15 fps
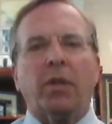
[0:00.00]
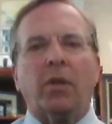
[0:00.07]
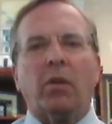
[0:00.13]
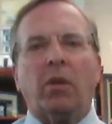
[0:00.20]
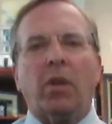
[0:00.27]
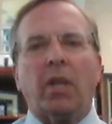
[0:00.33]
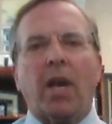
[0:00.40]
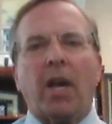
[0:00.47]

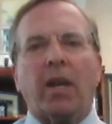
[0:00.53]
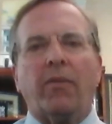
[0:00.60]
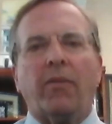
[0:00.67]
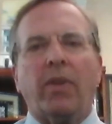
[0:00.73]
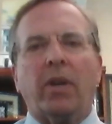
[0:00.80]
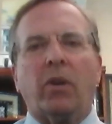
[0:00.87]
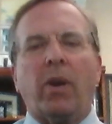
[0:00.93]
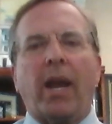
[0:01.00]
still a lot
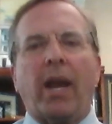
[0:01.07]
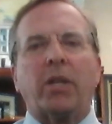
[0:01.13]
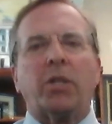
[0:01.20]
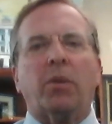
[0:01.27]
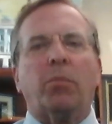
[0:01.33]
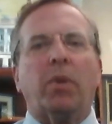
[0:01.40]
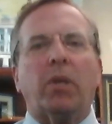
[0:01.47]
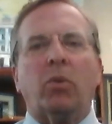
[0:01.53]
of
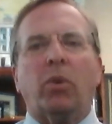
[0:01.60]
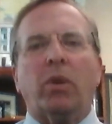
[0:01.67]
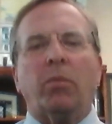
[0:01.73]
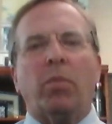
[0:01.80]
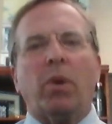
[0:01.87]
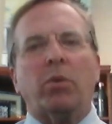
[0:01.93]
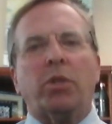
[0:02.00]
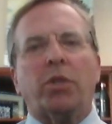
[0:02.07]
interaction
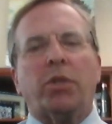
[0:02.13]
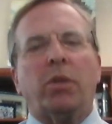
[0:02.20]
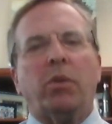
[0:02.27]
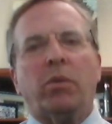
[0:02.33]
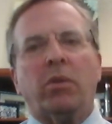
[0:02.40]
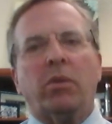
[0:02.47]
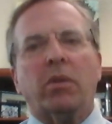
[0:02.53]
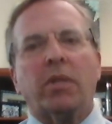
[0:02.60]
between both
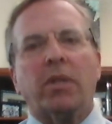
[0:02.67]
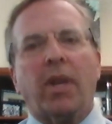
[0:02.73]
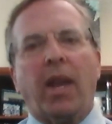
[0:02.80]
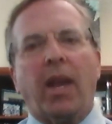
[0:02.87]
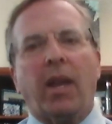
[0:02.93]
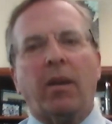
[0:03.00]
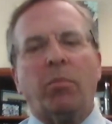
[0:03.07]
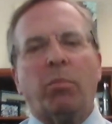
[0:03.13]
students
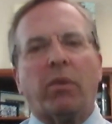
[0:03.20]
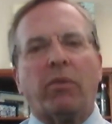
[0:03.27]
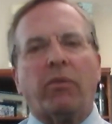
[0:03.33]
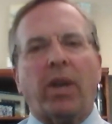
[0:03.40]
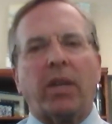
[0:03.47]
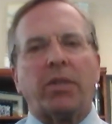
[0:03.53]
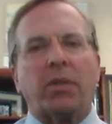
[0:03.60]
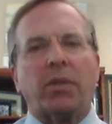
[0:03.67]
and
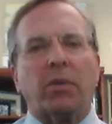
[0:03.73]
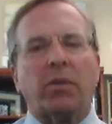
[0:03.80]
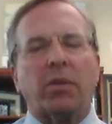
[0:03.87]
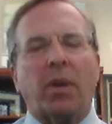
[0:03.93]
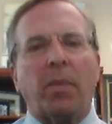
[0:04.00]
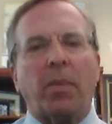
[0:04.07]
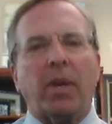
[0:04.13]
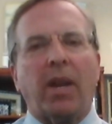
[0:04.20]

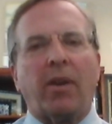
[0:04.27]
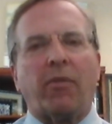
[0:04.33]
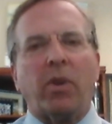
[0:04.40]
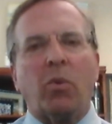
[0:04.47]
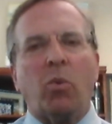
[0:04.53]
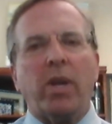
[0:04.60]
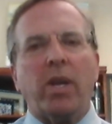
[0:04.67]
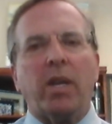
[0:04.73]
professors. I mean,
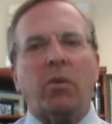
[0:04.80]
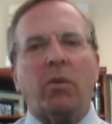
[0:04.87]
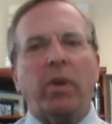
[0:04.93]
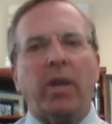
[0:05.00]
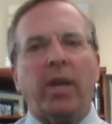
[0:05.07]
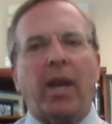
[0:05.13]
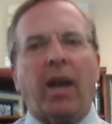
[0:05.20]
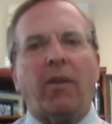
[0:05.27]
every week
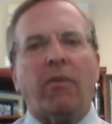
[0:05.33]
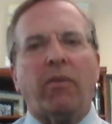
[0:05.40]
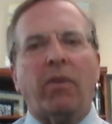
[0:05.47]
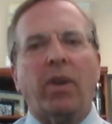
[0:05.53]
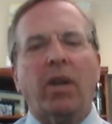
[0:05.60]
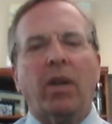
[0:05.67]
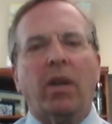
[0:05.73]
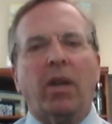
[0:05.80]
we have
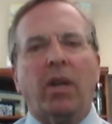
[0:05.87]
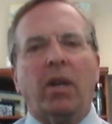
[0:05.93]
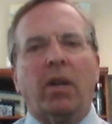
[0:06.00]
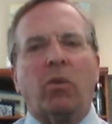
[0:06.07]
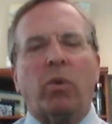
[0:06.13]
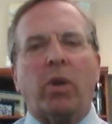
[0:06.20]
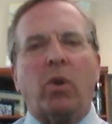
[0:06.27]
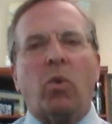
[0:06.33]

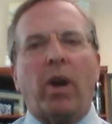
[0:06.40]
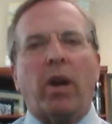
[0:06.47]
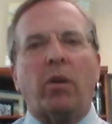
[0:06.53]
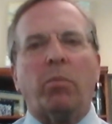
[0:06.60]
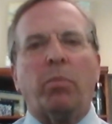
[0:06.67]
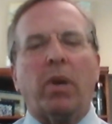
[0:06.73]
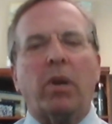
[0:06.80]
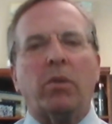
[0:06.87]

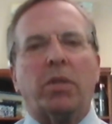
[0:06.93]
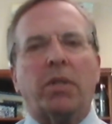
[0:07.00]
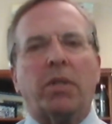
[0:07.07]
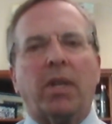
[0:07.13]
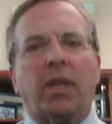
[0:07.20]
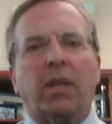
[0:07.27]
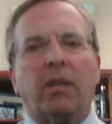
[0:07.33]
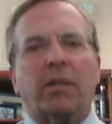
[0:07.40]
required
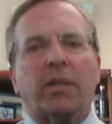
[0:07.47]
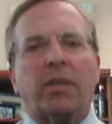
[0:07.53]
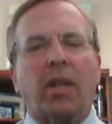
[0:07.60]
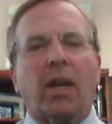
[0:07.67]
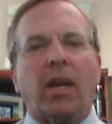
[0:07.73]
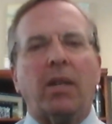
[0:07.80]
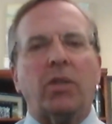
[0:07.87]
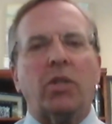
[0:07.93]
postings,
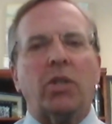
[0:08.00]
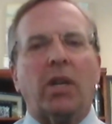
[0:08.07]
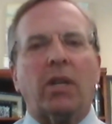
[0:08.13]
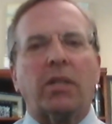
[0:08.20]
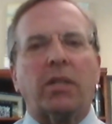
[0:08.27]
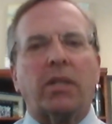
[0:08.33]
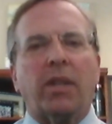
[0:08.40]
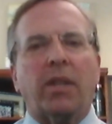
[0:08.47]
not
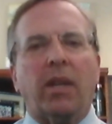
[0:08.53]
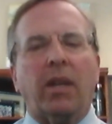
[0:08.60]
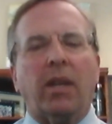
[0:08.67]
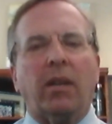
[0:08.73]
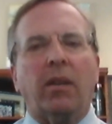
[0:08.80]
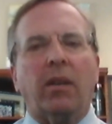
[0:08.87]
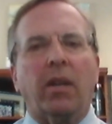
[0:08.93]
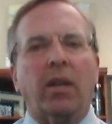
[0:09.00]
just
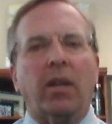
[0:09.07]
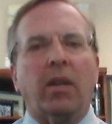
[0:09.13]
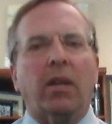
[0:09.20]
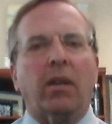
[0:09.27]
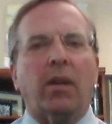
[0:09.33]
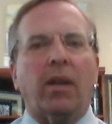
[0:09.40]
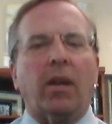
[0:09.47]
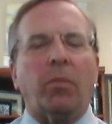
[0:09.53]
that
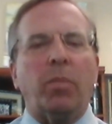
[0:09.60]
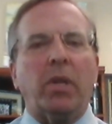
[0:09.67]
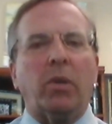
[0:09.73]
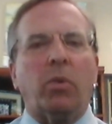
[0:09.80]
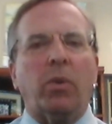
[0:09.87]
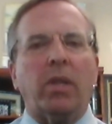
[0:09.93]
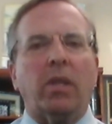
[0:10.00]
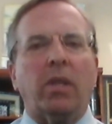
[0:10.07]
uh,
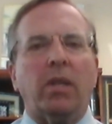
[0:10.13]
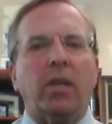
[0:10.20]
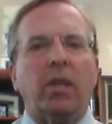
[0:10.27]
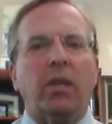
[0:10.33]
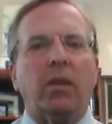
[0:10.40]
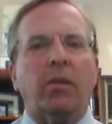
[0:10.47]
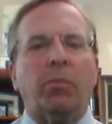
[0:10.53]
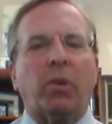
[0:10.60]
between
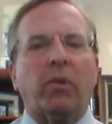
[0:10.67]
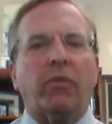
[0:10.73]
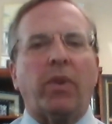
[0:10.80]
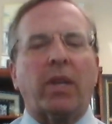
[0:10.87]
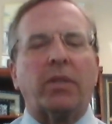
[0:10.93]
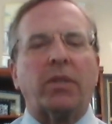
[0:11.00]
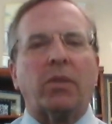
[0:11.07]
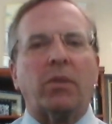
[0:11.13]
the
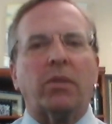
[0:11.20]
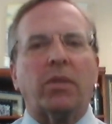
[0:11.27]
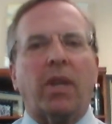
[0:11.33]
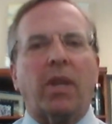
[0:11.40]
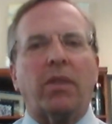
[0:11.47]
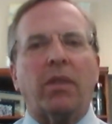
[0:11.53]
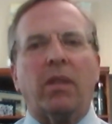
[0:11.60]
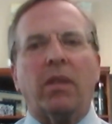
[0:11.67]
professors
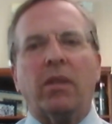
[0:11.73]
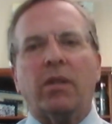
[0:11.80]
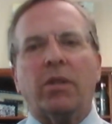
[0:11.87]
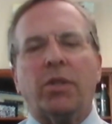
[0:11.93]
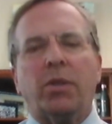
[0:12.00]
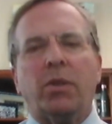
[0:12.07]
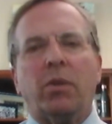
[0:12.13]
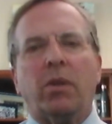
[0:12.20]
and the
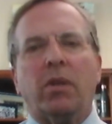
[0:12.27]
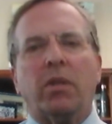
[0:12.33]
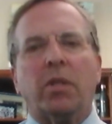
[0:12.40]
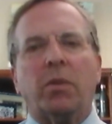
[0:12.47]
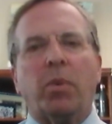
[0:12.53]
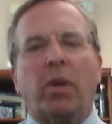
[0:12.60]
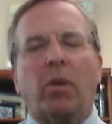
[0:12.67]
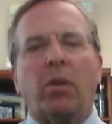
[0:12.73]

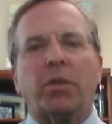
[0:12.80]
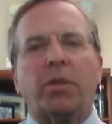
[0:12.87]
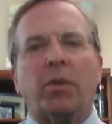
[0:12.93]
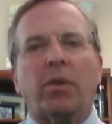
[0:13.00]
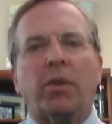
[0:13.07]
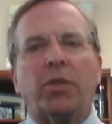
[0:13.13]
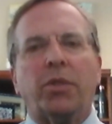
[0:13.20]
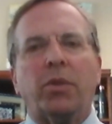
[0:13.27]
students, but
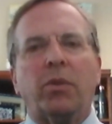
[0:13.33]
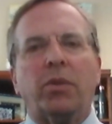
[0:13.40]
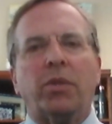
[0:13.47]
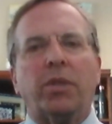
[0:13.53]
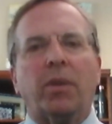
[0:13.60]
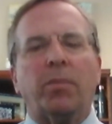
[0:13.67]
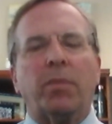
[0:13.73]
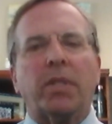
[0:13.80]
also the
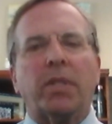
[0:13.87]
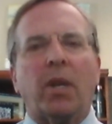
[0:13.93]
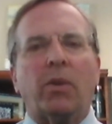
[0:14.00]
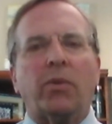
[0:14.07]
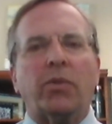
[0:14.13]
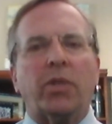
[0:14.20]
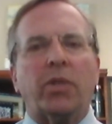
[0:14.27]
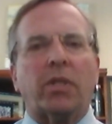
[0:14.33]
students
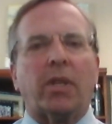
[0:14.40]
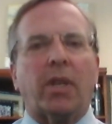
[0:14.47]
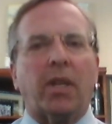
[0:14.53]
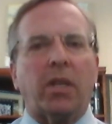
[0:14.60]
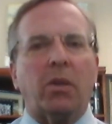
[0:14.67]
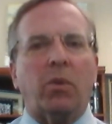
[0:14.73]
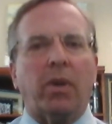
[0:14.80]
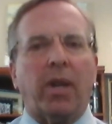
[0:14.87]
themselves, just
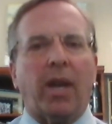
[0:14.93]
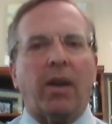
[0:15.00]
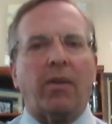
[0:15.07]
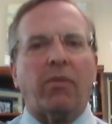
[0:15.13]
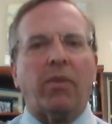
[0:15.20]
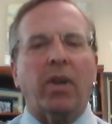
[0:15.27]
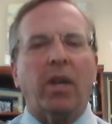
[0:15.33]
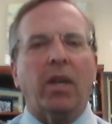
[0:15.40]
like you would
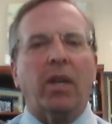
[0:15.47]
have